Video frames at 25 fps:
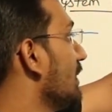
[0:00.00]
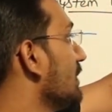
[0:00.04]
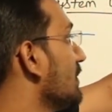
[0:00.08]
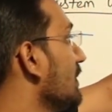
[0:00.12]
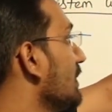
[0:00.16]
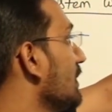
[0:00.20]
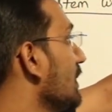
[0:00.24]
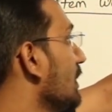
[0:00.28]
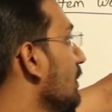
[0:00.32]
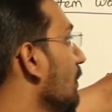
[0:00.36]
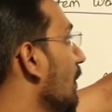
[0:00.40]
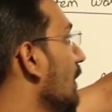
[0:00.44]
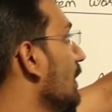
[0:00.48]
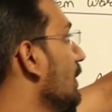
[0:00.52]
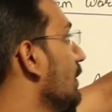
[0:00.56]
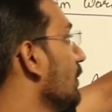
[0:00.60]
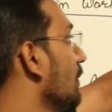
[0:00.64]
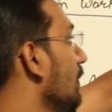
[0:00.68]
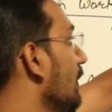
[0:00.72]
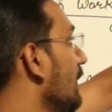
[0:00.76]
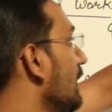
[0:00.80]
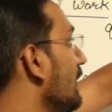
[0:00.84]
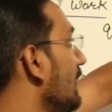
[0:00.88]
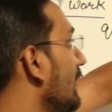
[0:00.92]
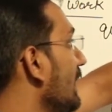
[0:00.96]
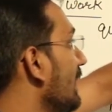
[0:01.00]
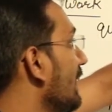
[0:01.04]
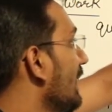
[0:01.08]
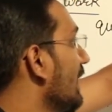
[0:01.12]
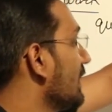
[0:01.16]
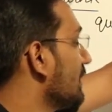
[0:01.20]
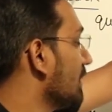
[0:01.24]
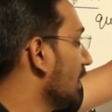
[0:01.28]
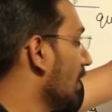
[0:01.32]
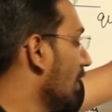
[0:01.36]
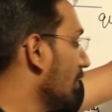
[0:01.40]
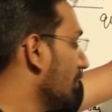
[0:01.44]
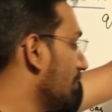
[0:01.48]
this is equal to
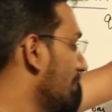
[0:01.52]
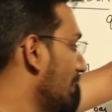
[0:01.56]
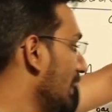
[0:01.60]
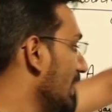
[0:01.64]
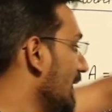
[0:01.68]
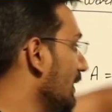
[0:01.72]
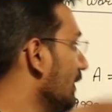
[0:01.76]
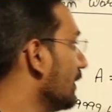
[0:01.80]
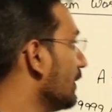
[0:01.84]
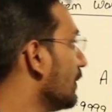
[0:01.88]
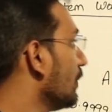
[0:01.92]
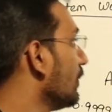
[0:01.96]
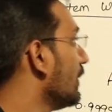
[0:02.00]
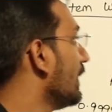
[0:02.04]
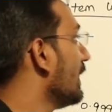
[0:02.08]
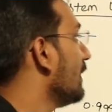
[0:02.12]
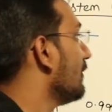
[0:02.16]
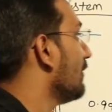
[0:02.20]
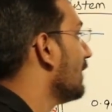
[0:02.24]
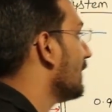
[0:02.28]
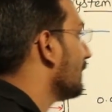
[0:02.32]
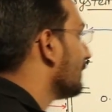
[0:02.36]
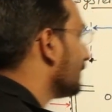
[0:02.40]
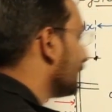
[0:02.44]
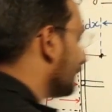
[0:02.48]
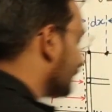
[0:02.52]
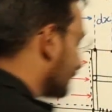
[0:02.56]
integration of P into dV.